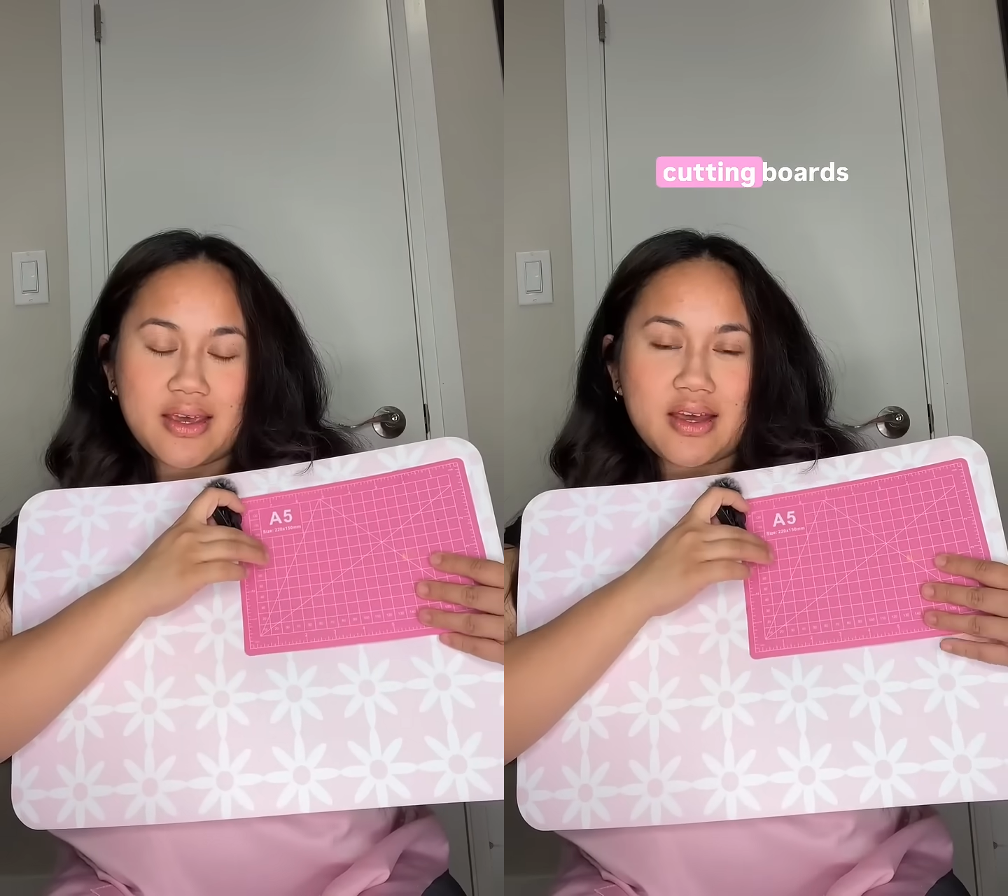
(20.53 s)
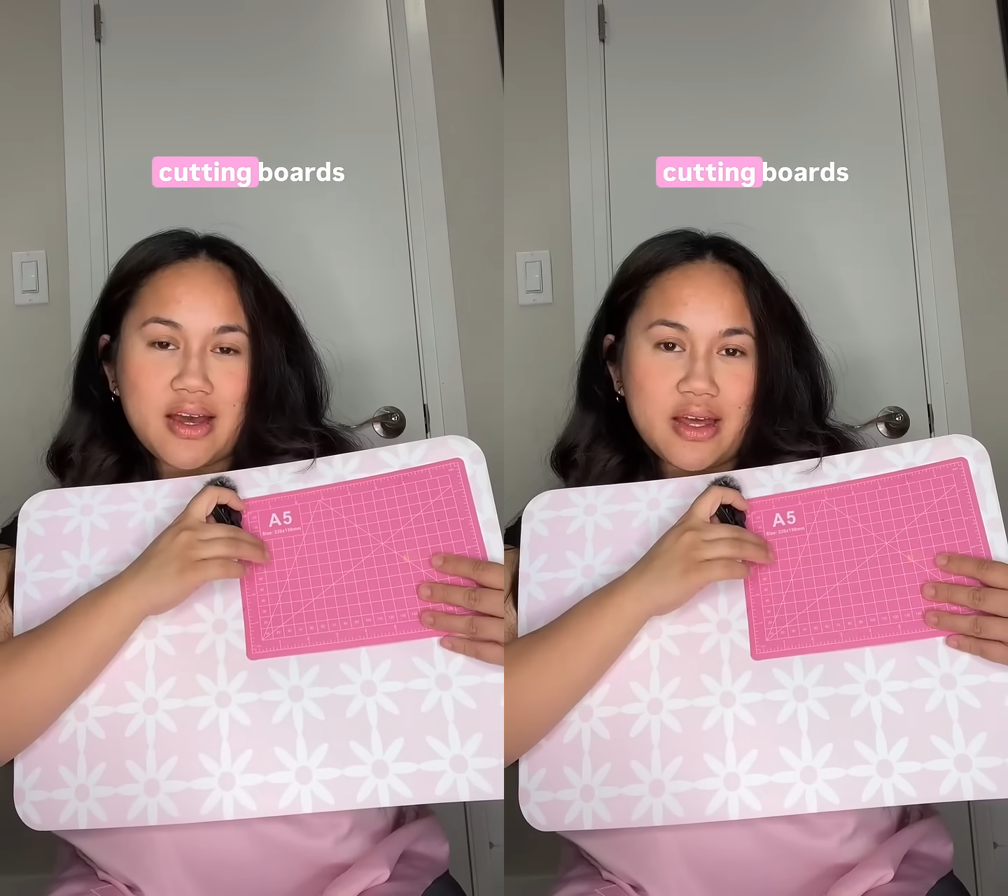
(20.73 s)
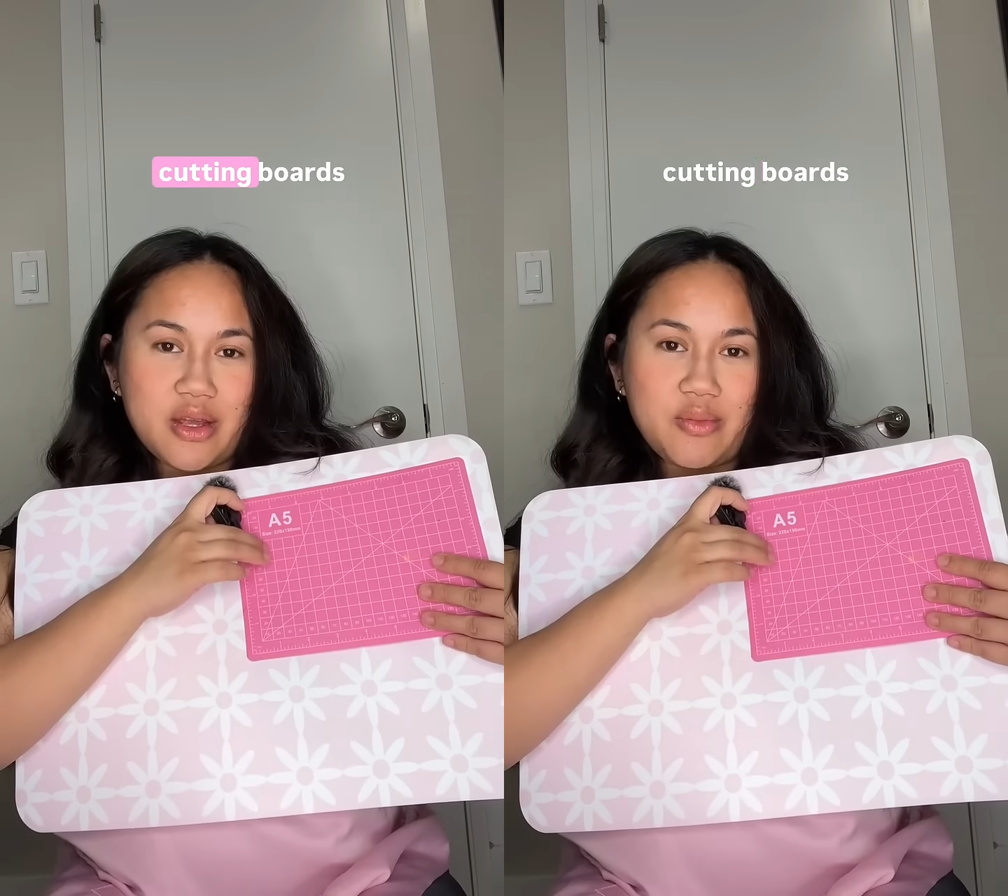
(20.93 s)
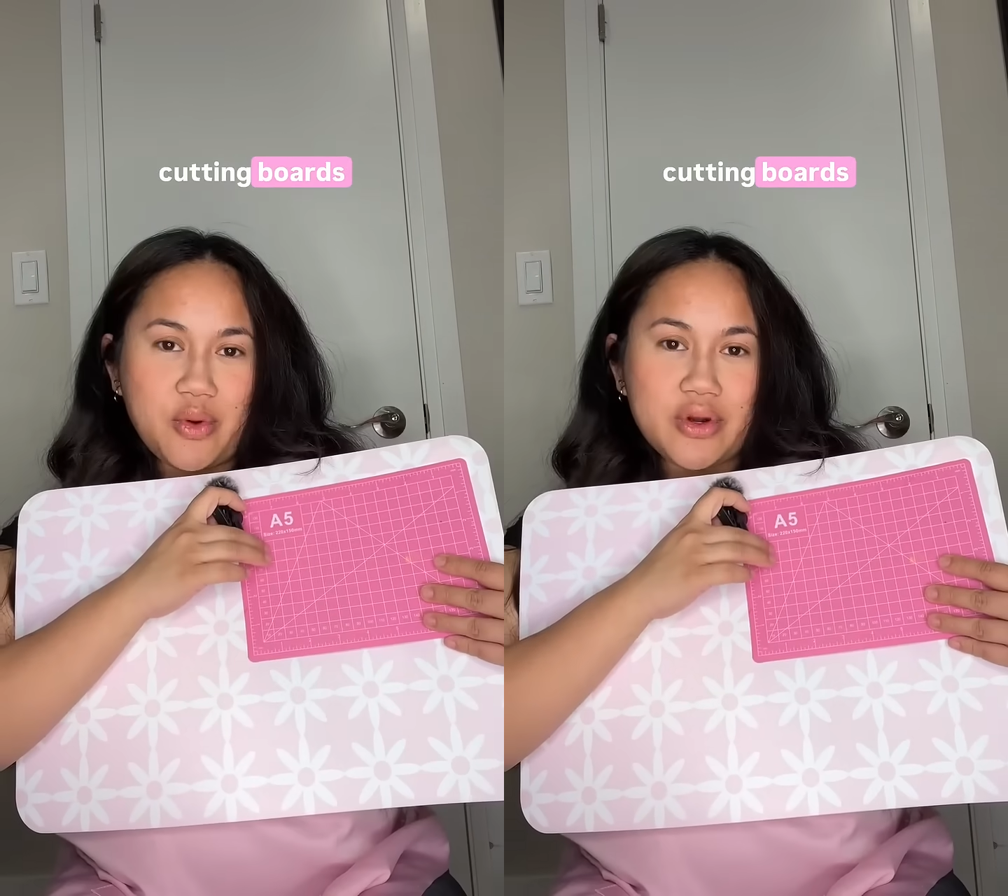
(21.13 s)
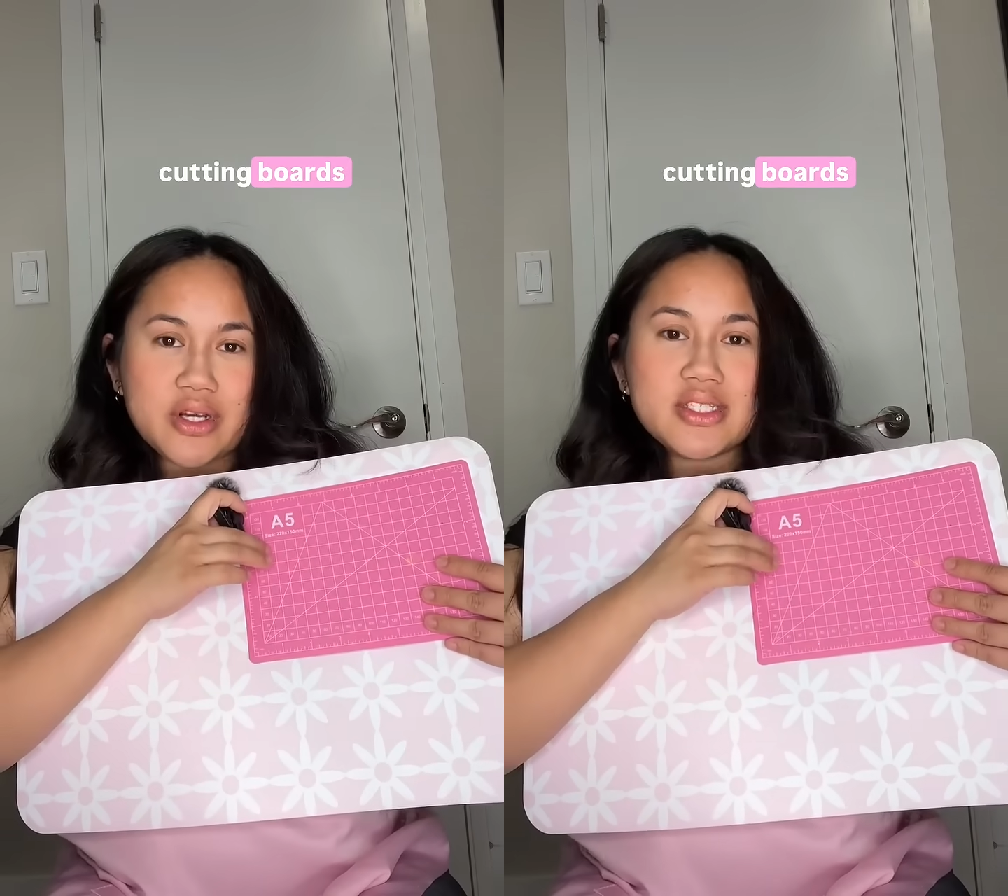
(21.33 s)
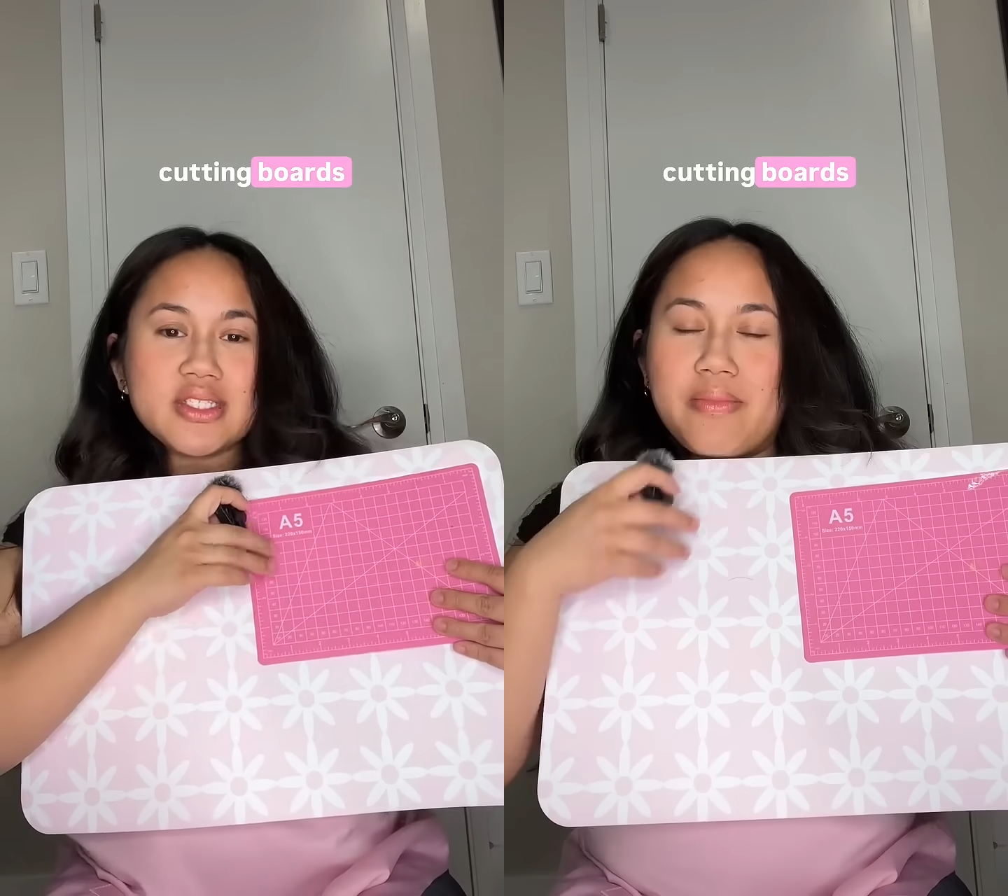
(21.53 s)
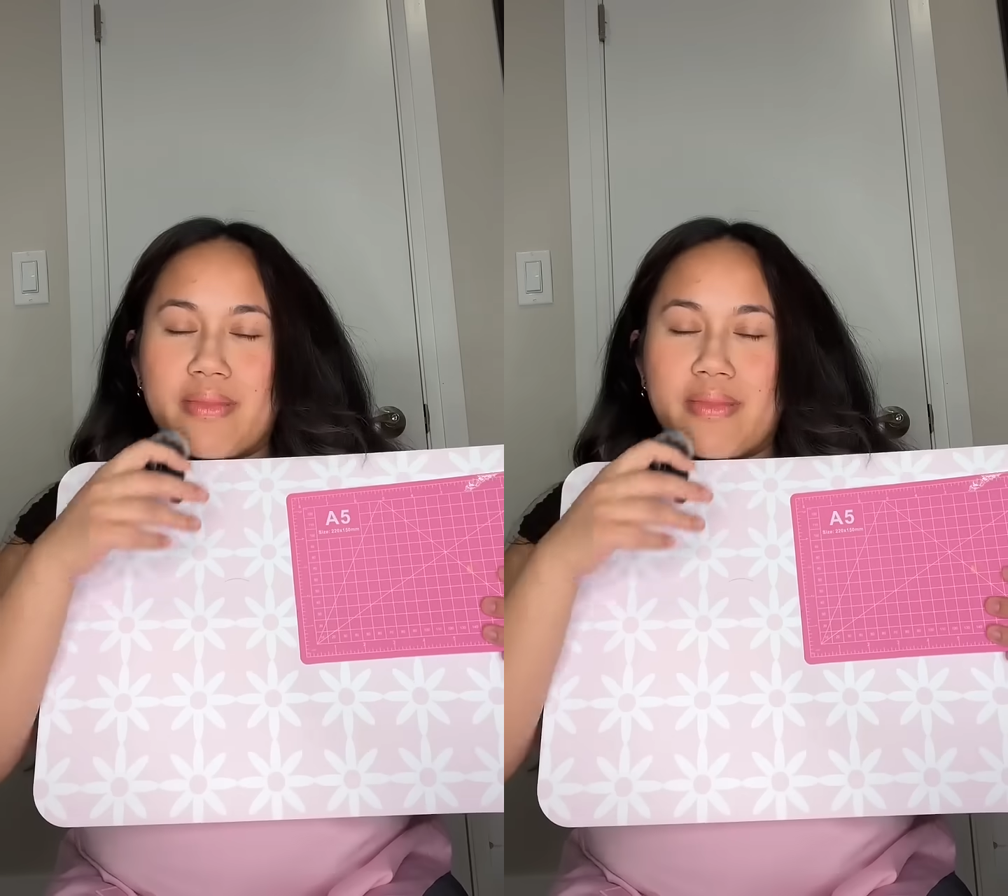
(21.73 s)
cutting boards.